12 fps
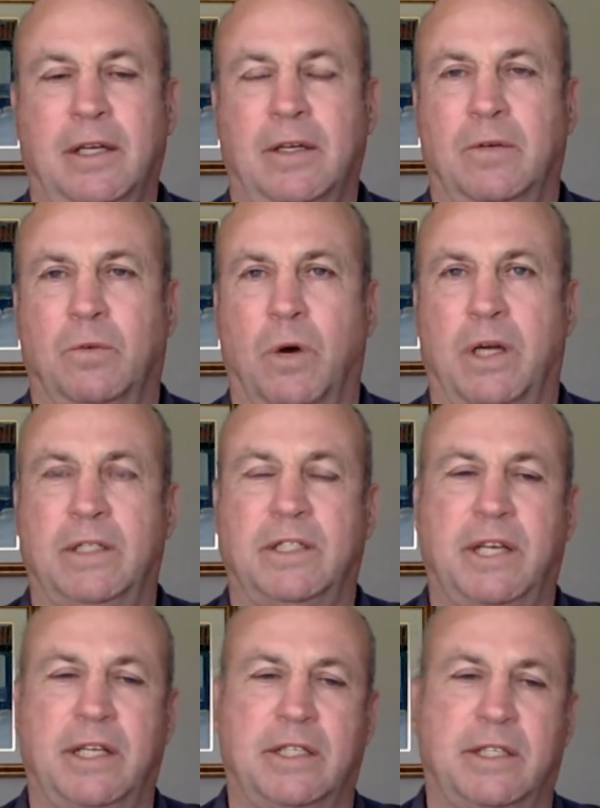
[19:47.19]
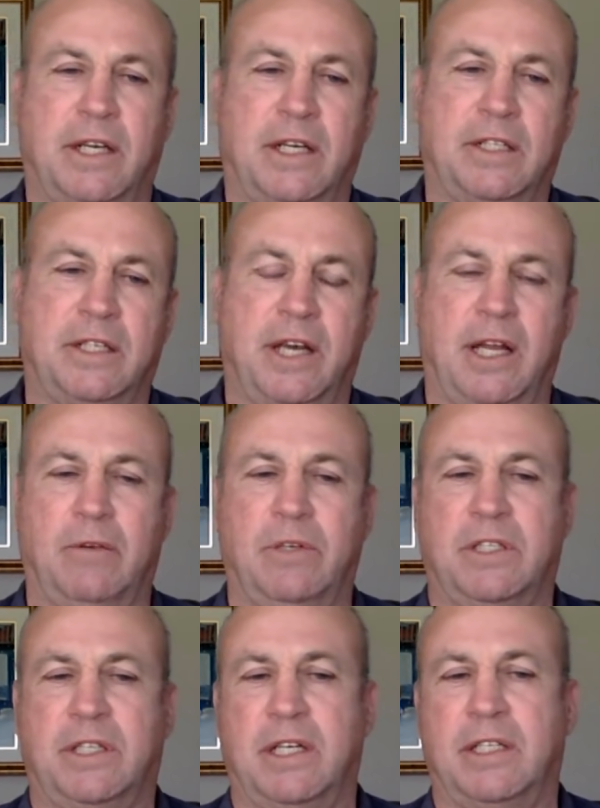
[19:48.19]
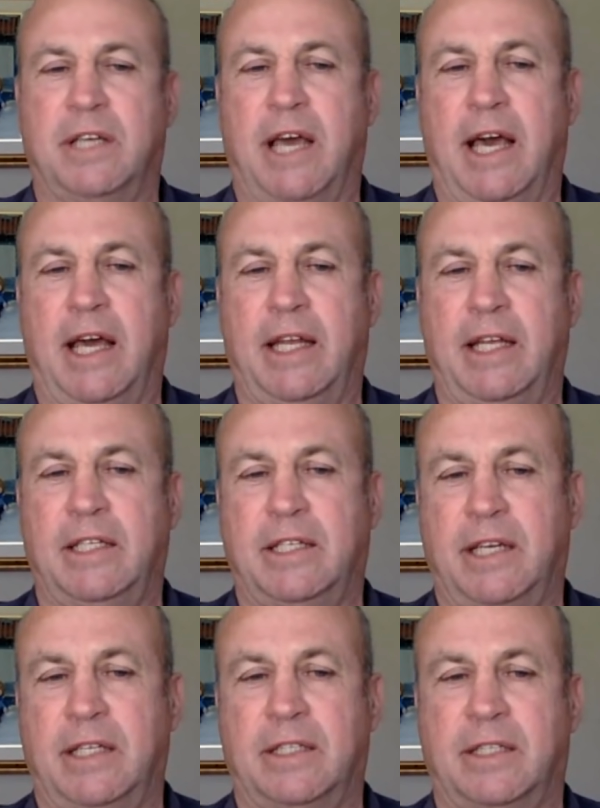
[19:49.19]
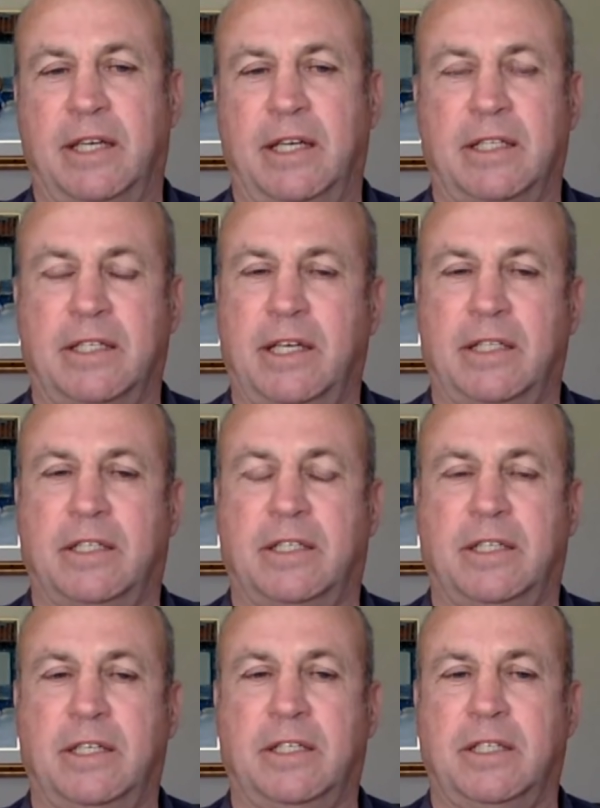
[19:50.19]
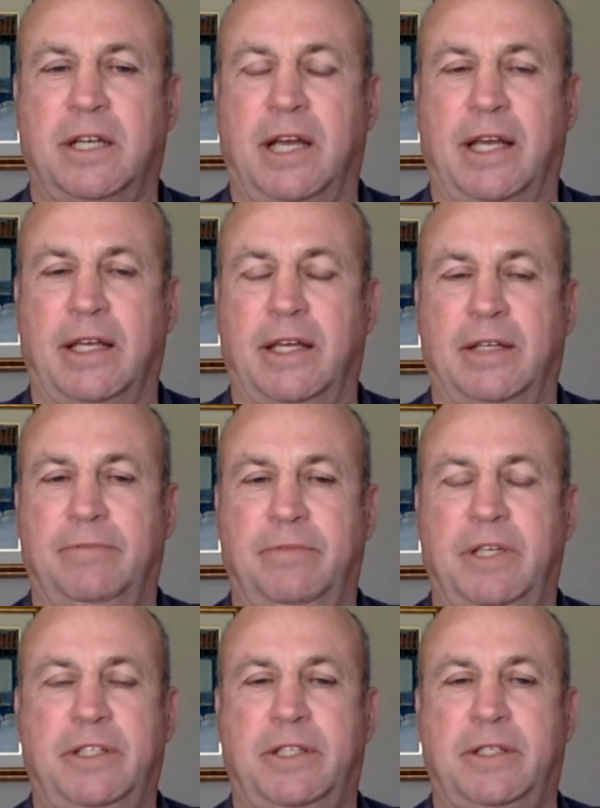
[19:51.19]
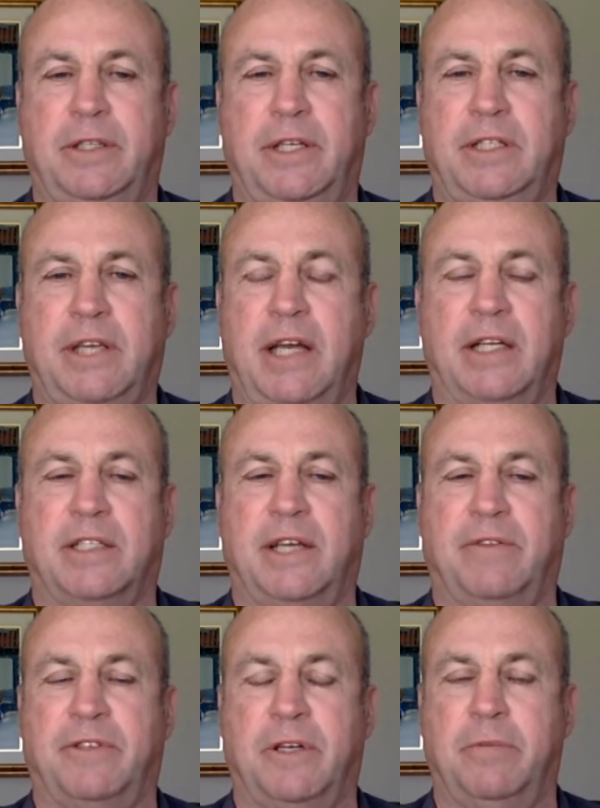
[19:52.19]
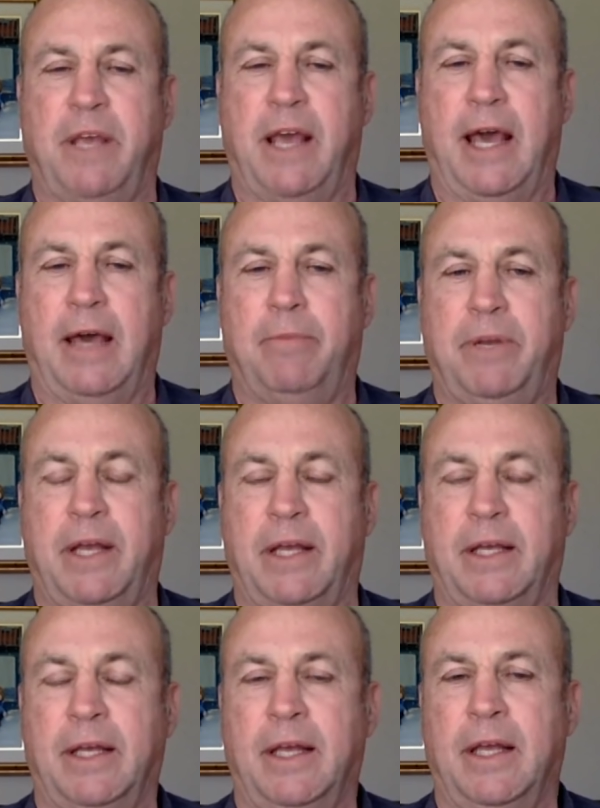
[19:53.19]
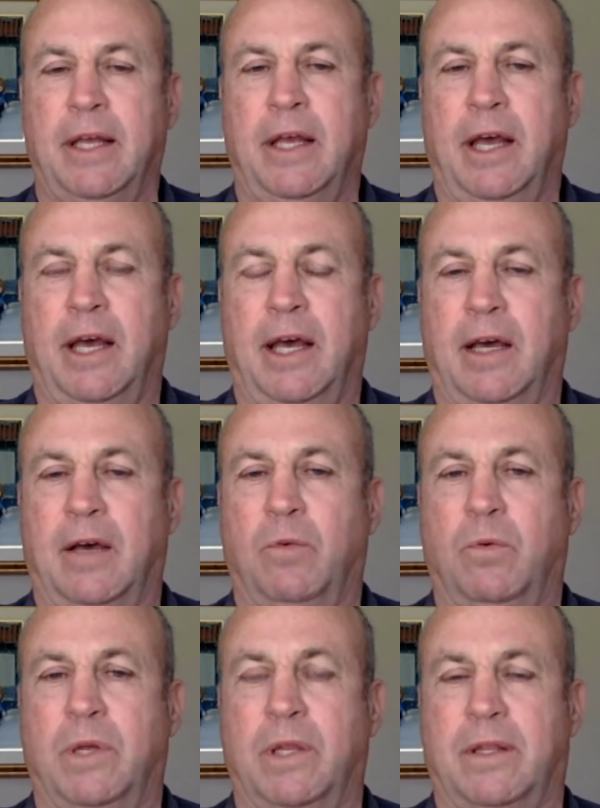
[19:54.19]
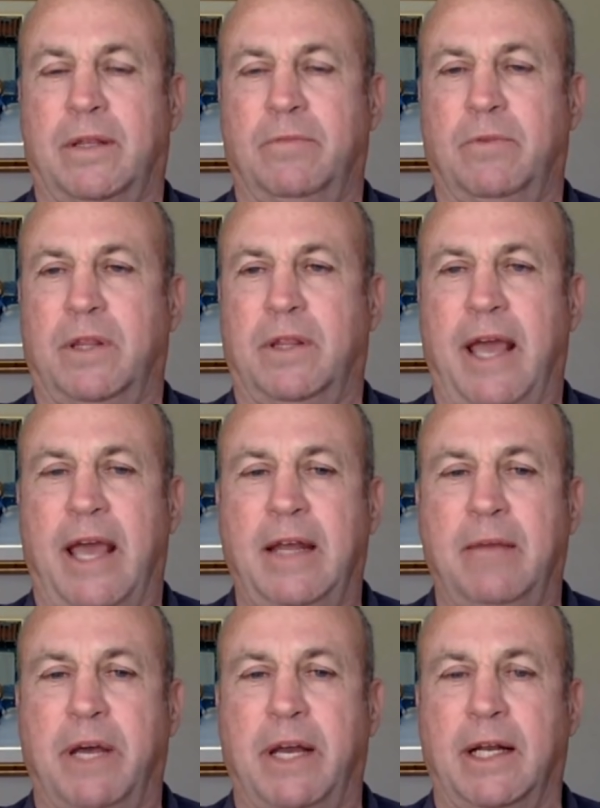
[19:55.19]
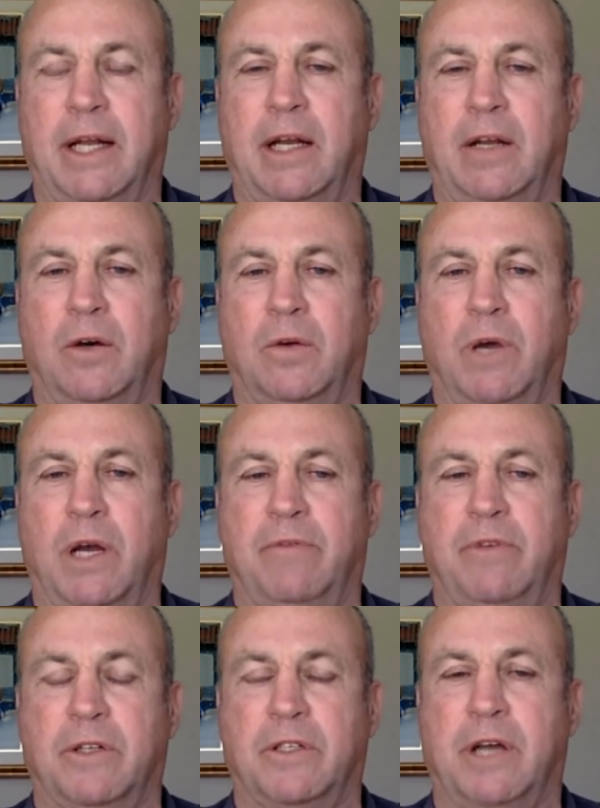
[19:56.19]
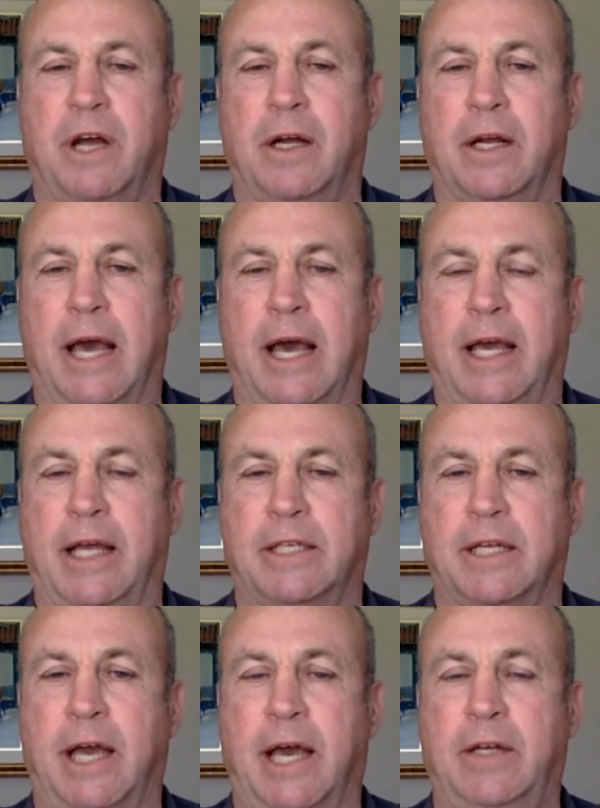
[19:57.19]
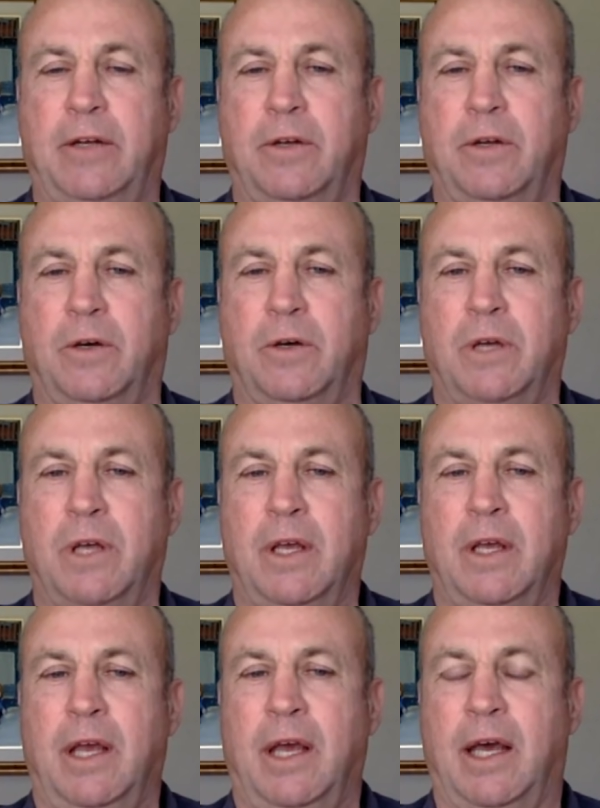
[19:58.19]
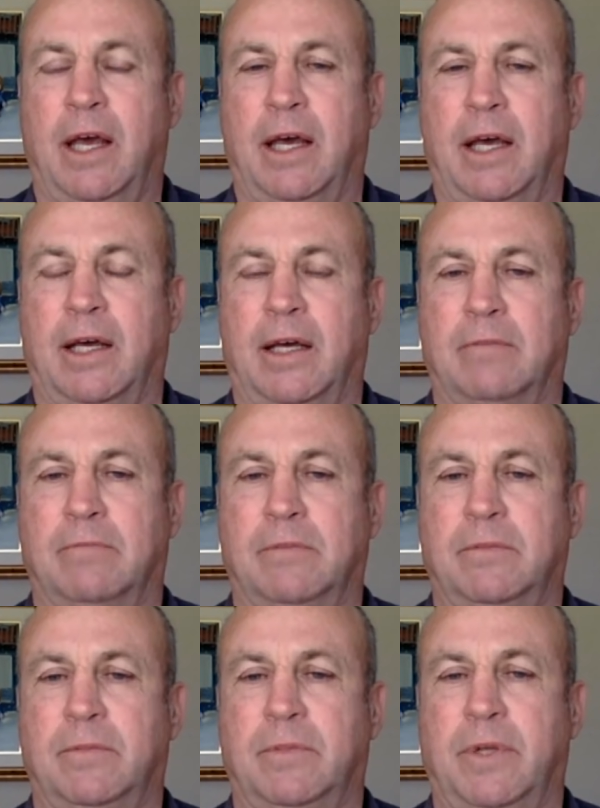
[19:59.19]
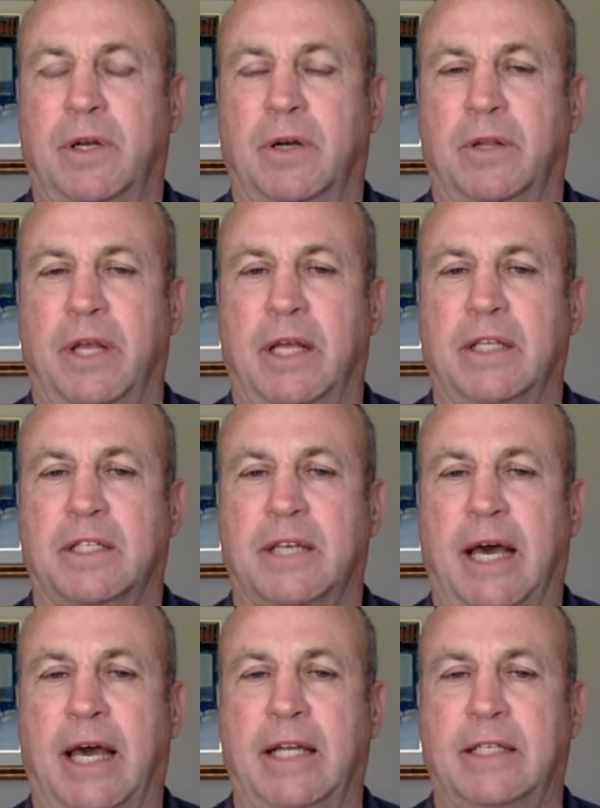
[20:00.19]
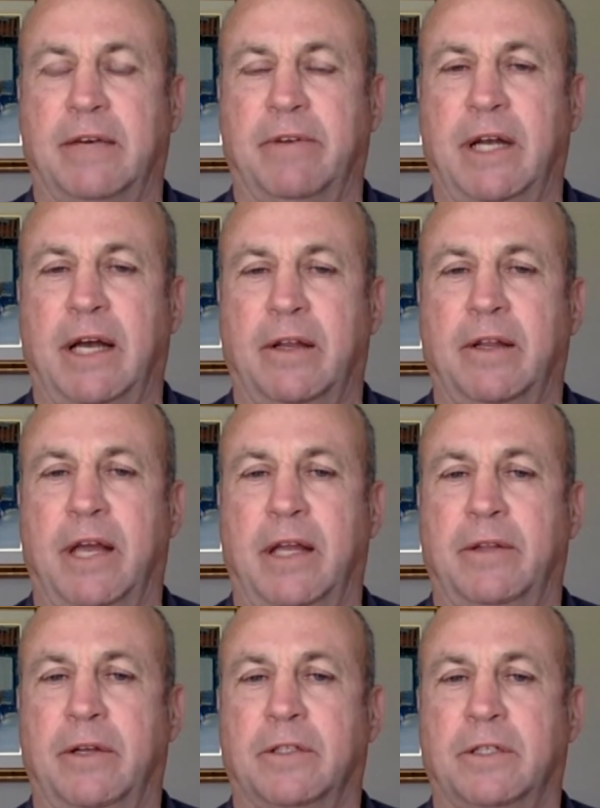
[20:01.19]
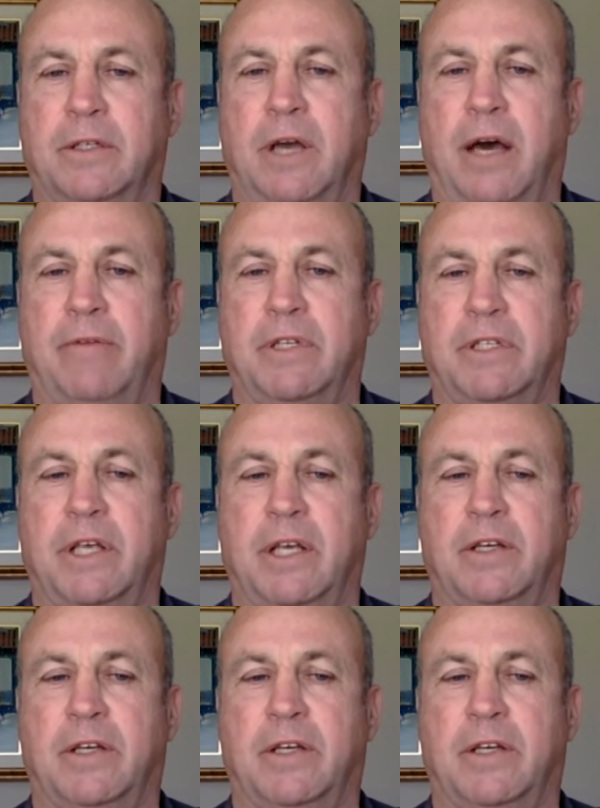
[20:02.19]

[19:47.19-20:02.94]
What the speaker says: one says this, the other one says that, he says this. It's just like this kind of stuff shouldn't be happening with anybody, let alone one of your star guys. And I don't know, you know, the insides of it, other than there's obviously